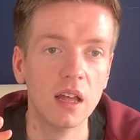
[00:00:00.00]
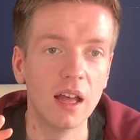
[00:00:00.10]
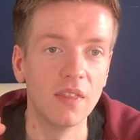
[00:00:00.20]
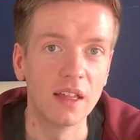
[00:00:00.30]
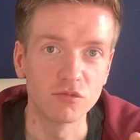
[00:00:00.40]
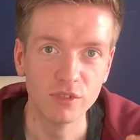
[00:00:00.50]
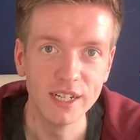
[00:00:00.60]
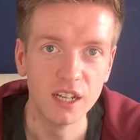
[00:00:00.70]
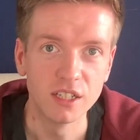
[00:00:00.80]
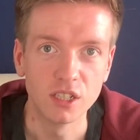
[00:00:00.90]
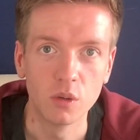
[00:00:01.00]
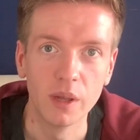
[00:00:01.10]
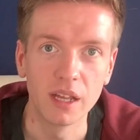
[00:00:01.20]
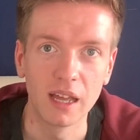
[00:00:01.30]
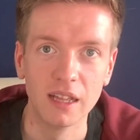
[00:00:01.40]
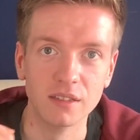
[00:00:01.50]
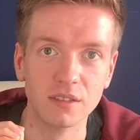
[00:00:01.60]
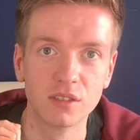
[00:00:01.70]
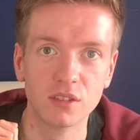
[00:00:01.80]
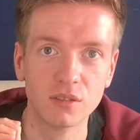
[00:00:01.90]
and that's really nice and quick, and
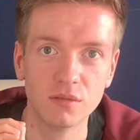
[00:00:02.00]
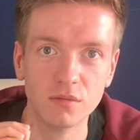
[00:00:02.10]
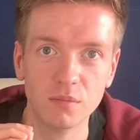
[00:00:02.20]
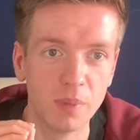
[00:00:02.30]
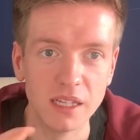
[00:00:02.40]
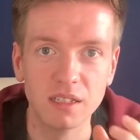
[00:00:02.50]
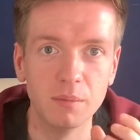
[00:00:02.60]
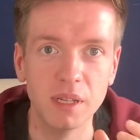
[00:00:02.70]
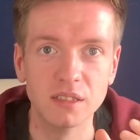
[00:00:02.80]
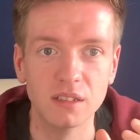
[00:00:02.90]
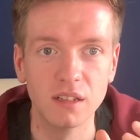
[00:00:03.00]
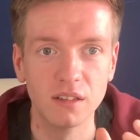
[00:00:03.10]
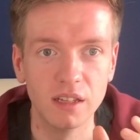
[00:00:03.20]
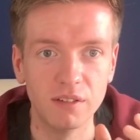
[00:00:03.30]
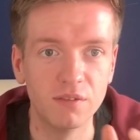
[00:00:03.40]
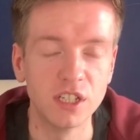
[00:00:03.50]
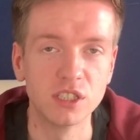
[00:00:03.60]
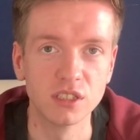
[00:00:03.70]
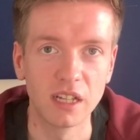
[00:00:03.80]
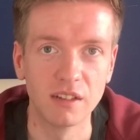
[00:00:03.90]
basically means that the fish
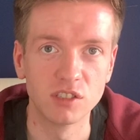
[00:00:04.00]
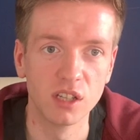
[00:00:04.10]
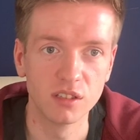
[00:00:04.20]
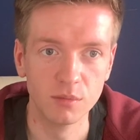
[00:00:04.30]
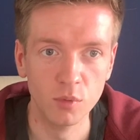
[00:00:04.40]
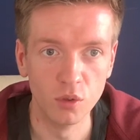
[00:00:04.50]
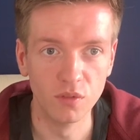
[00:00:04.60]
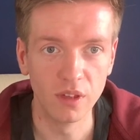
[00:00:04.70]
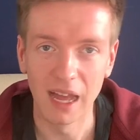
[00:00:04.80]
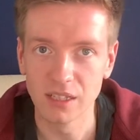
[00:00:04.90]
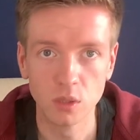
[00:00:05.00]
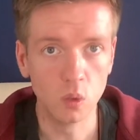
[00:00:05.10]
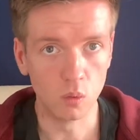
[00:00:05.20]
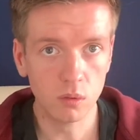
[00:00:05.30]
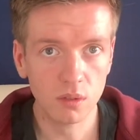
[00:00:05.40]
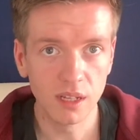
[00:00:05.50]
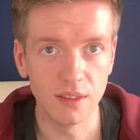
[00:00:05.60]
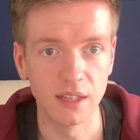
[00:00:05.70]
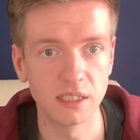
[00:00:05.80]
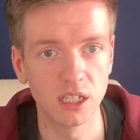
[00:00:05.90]
doesn't have a chance to move at all
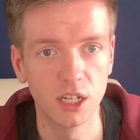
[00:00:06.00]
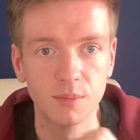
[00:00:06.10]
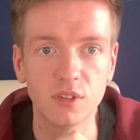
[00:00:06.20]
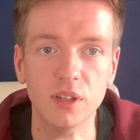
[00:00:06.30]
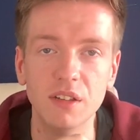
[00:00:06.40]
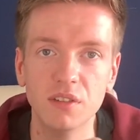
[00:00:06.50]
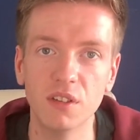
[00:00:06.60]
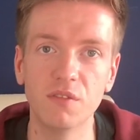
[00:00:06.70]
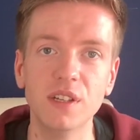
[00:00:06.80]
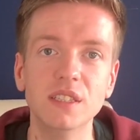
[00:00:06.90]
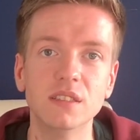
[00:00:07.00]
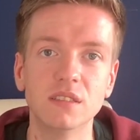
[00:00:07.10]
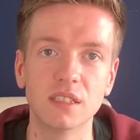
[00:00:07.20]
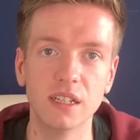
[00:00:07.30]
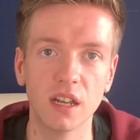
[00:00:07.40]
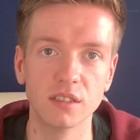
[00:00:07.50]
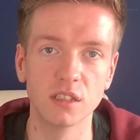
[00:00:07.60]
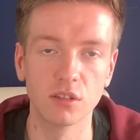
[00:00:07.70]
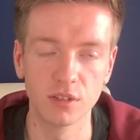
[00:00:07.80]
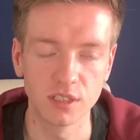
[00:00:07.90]
in that time, so even the fins stay nice
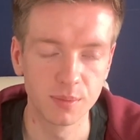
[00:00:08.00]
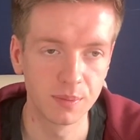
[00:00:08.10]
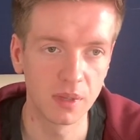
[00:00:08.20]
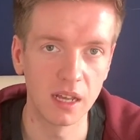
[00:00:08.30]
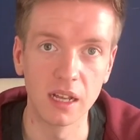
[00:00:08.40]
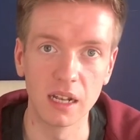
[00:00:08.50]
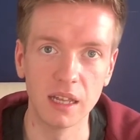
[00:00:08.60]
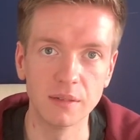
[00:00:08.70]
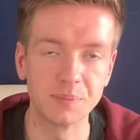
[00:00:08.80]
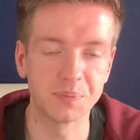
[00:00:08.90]
and crisp and clear.